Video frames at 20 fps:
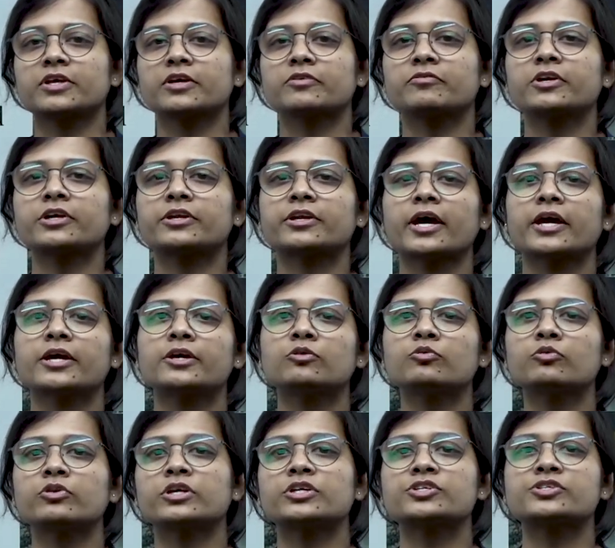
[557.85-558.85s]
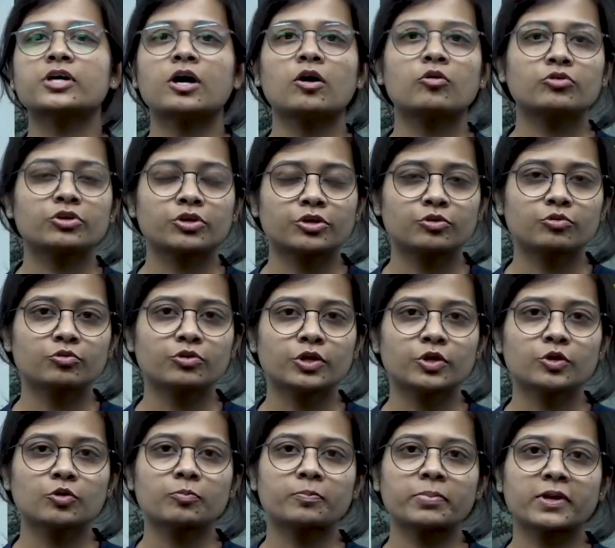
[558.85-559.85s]
They will try to reach out to
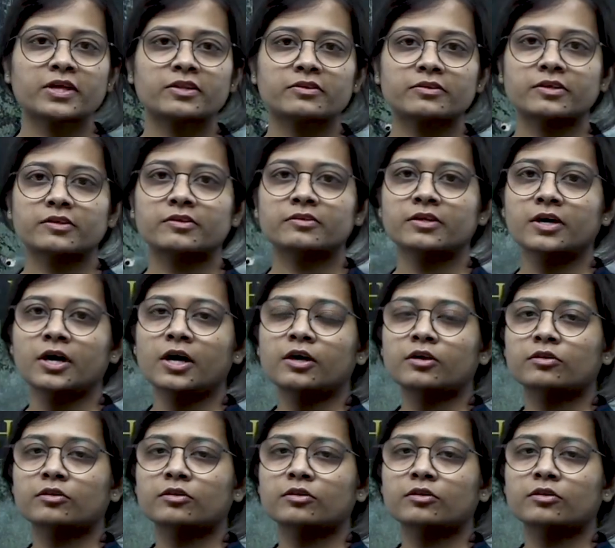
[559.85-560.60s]
new places.